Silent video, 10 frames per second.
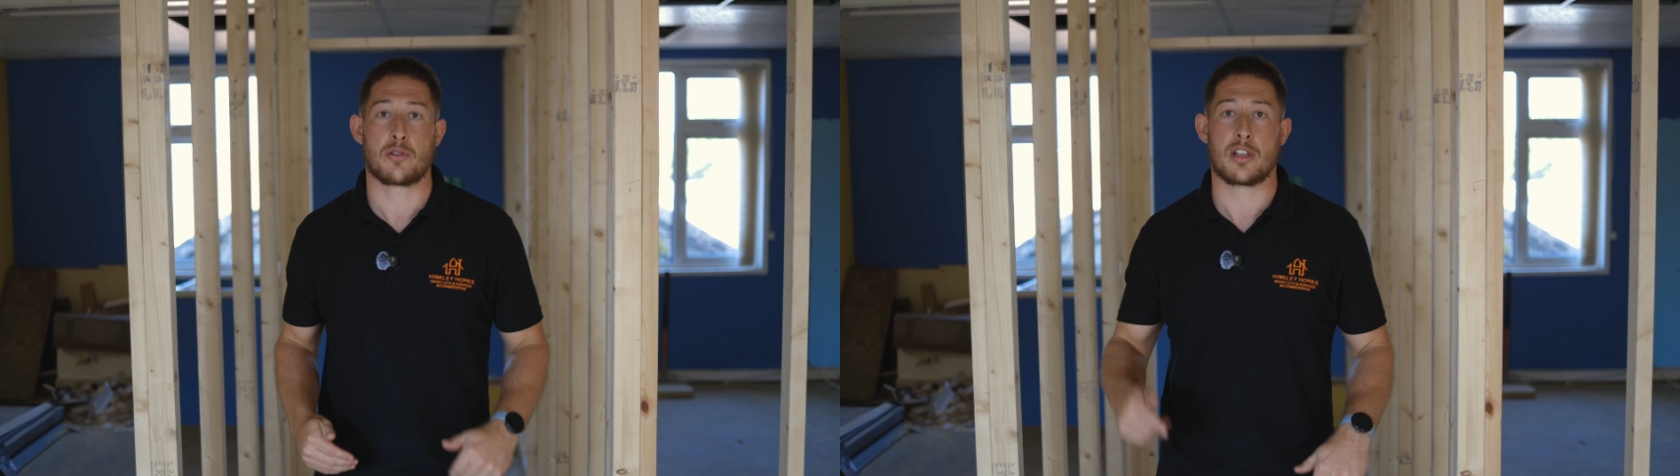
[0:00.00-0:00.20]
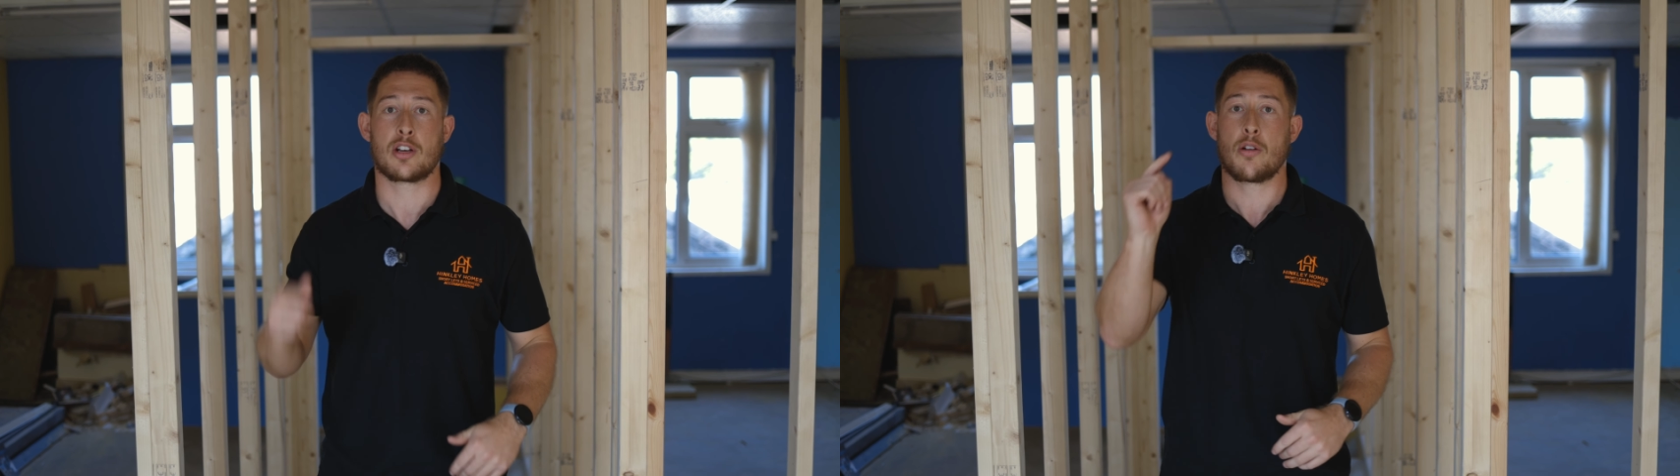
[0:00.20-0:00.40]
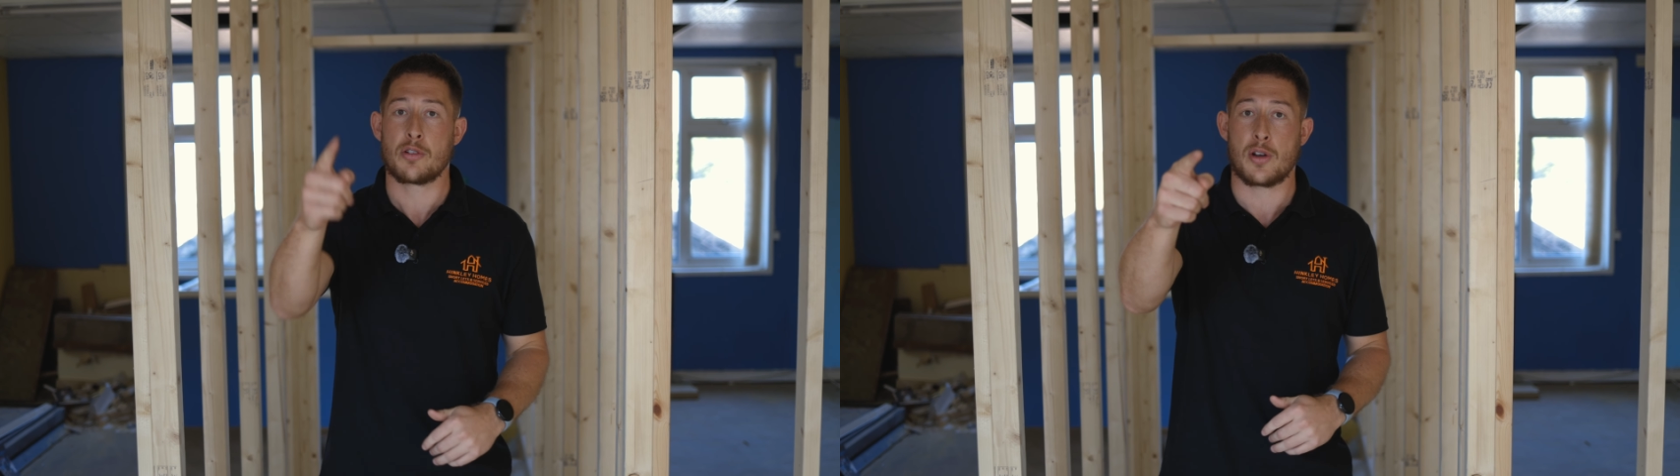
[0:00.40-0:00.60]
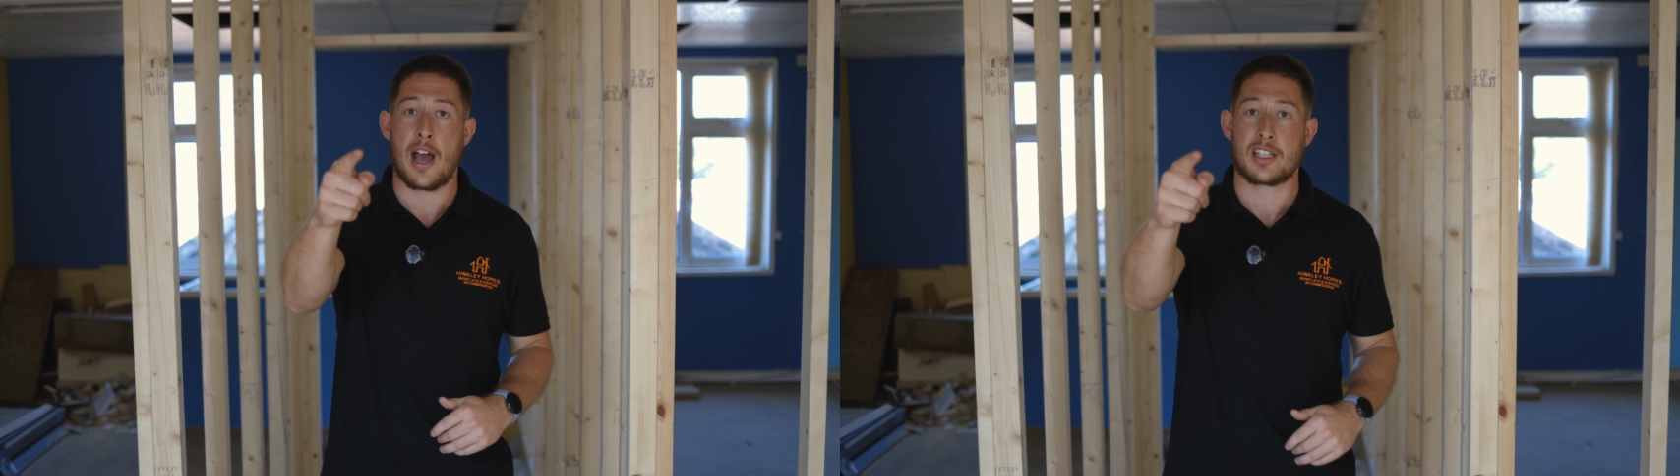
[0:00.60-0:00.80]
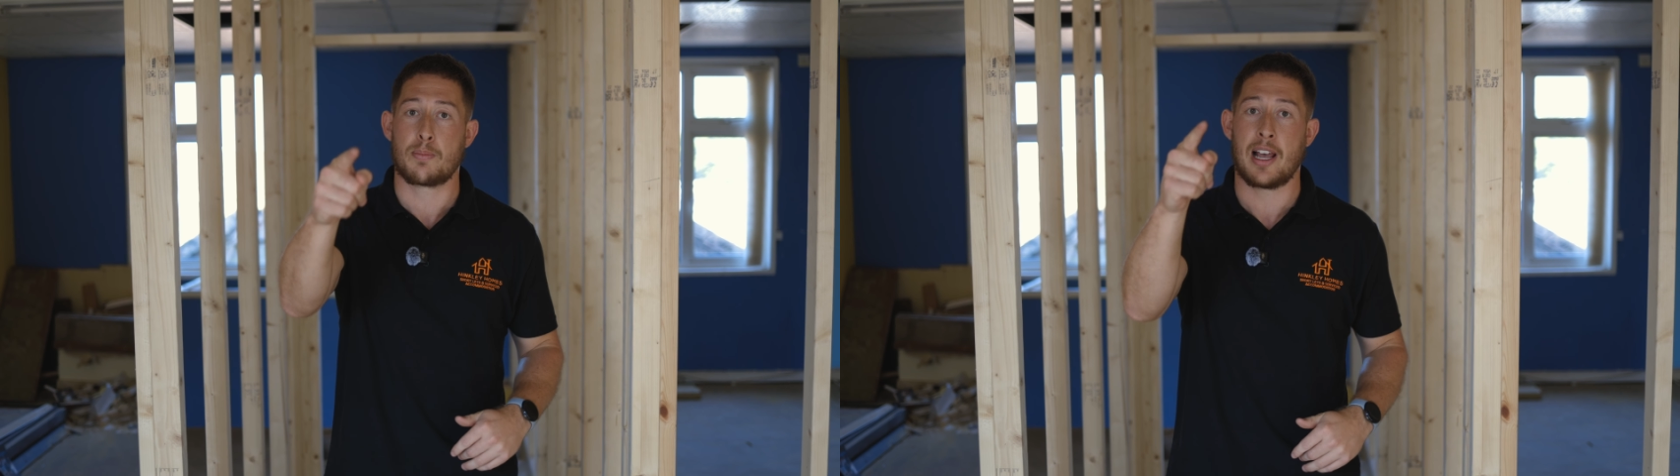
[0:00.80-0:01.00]
sure the
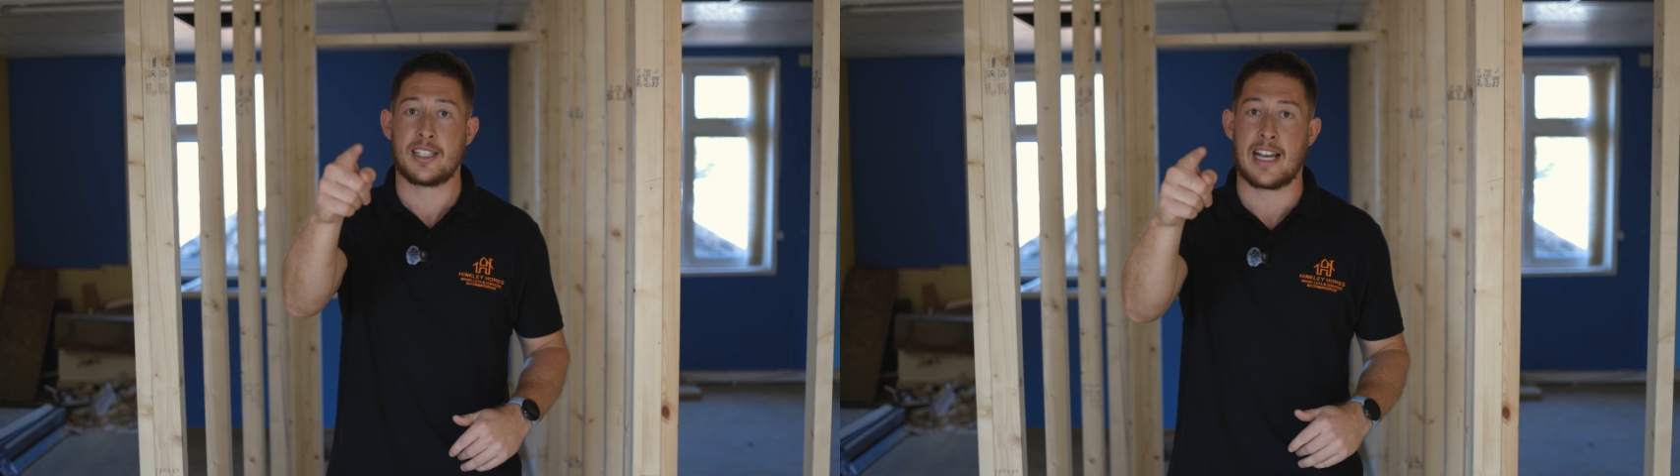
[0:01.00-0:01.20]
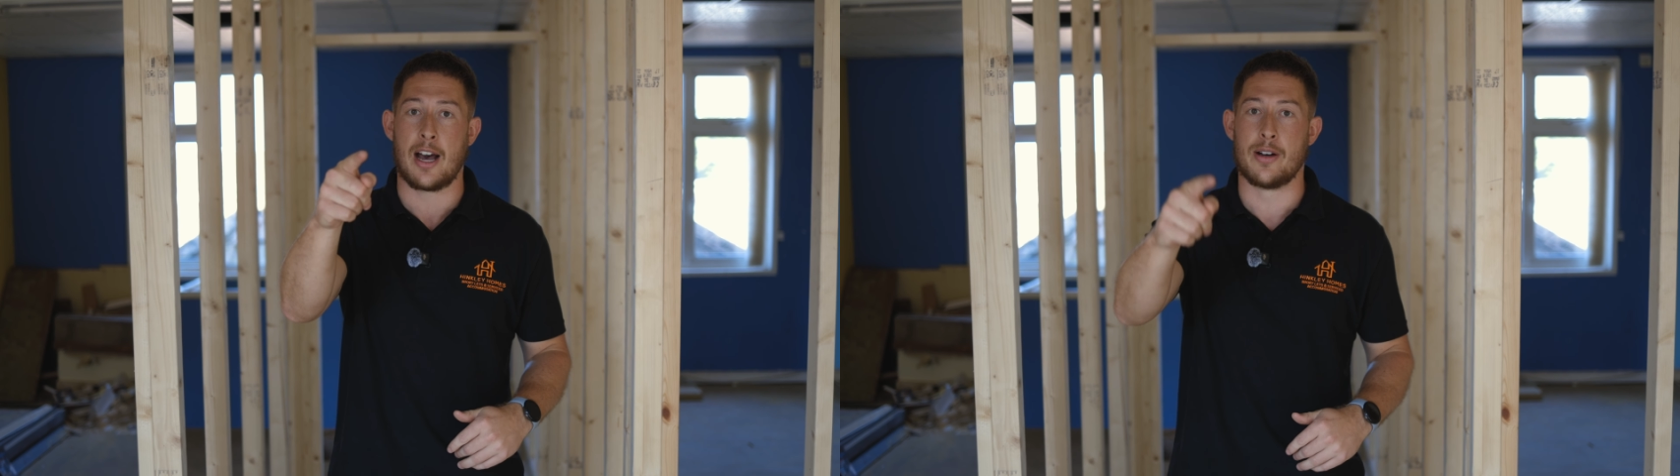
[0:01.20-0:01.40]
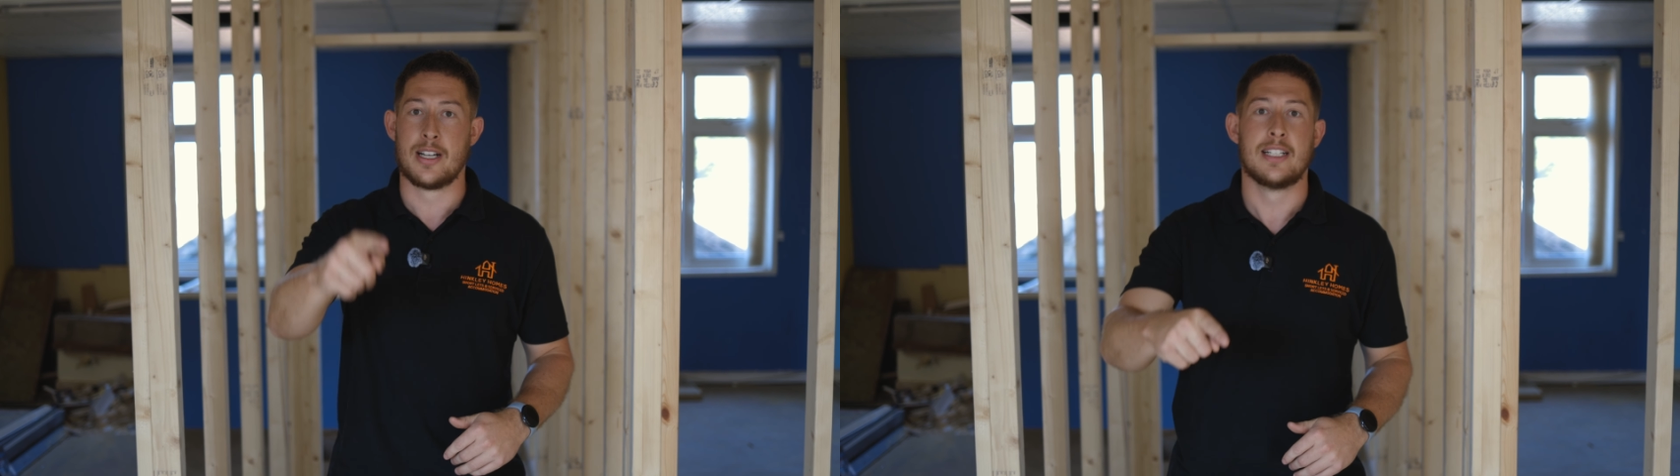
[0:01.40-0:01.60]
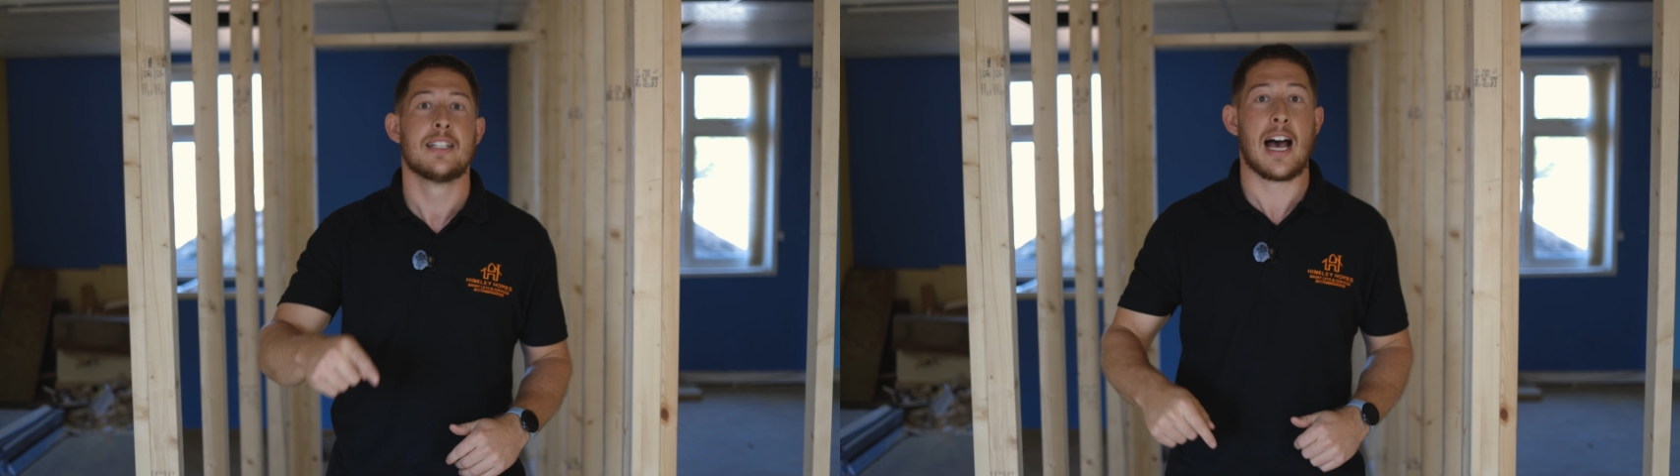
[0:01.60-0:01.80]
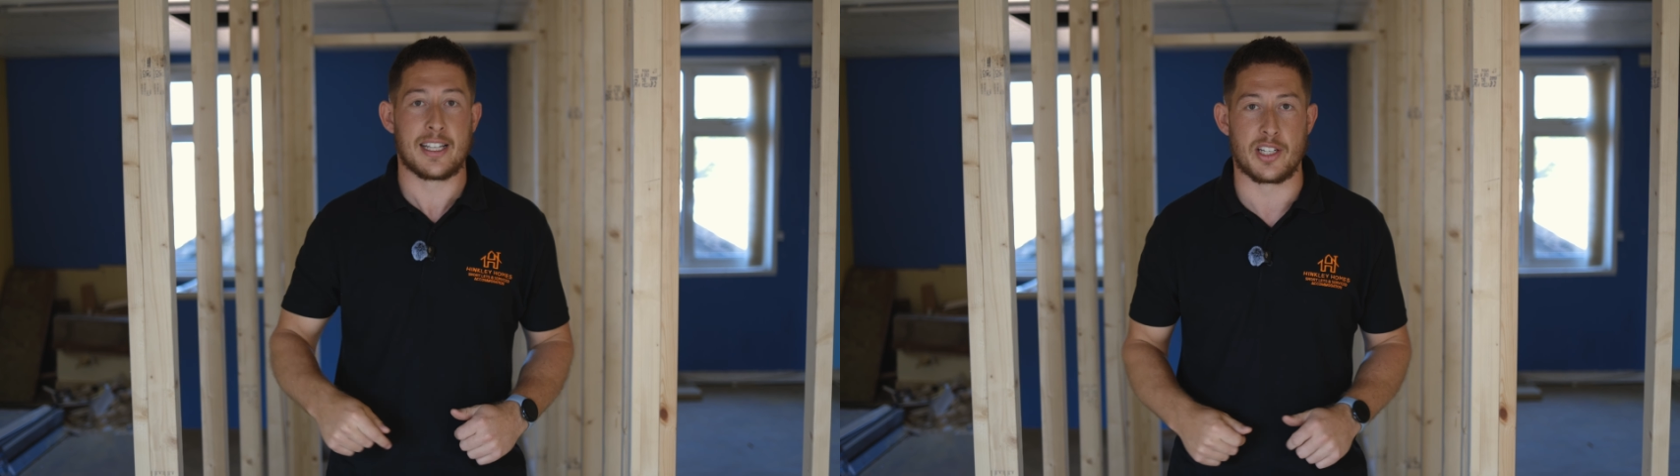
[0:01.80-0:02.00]
contract plays out
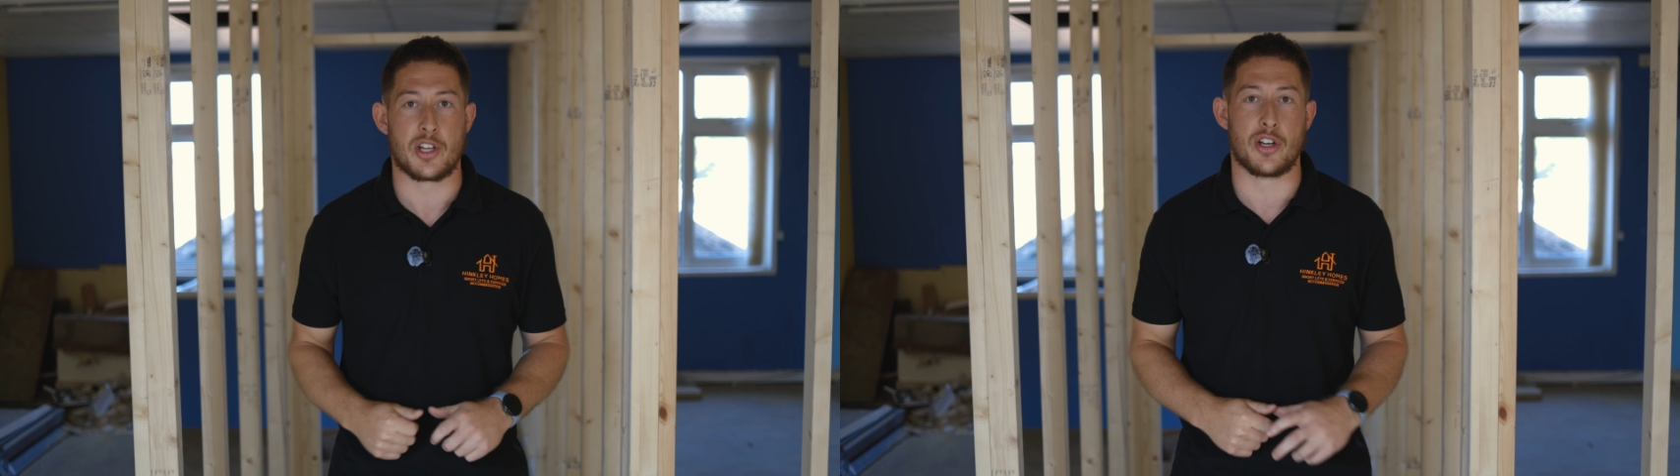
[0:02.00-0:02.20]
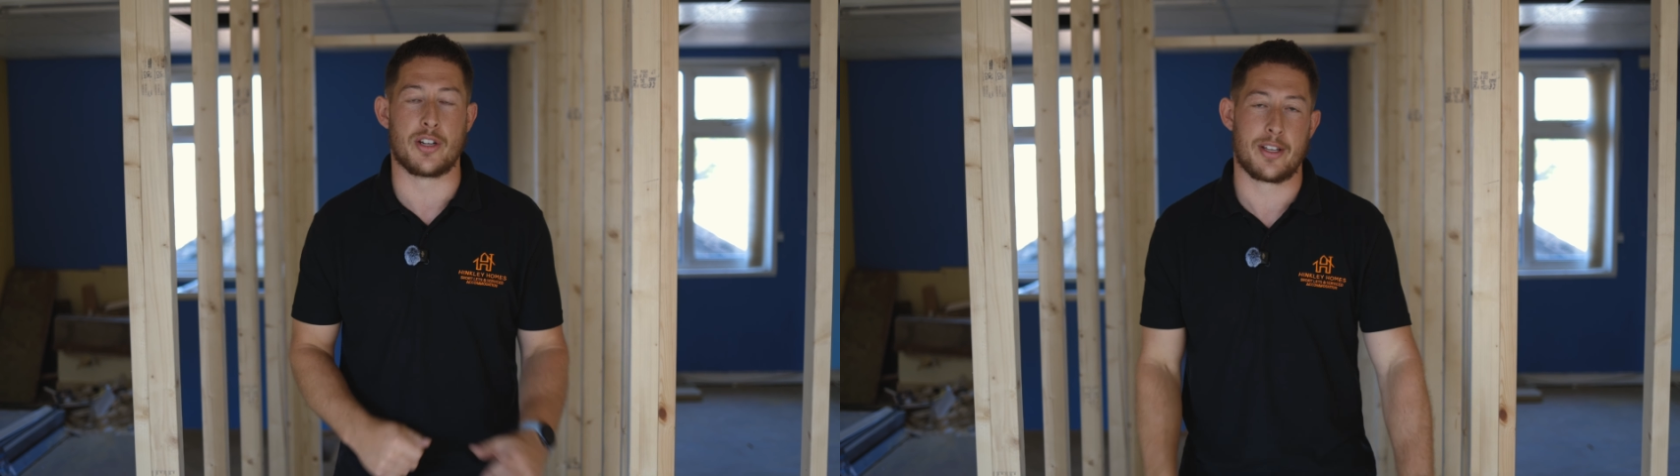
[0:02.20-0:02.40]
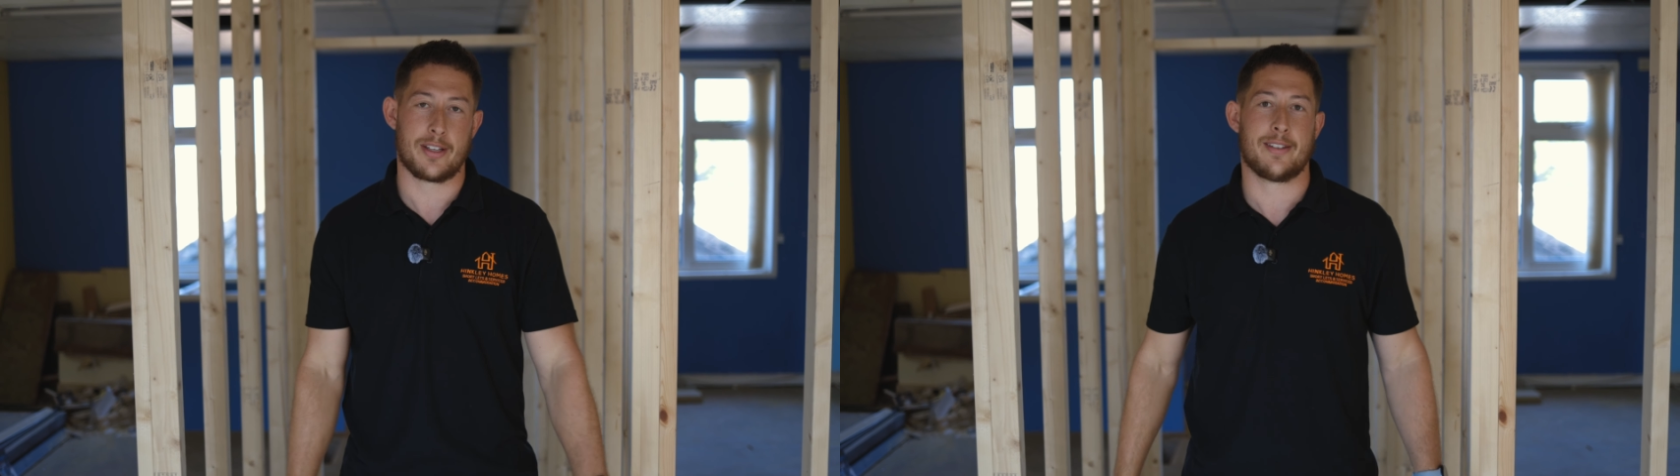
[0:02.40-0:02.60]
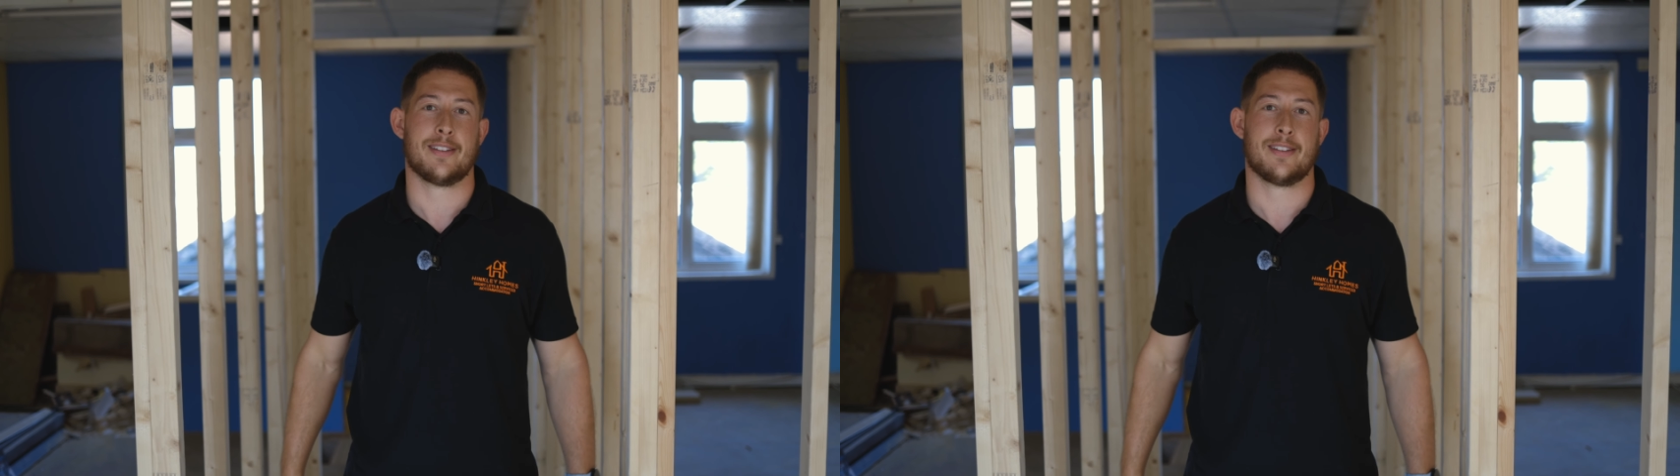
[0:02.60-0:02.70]
as it should.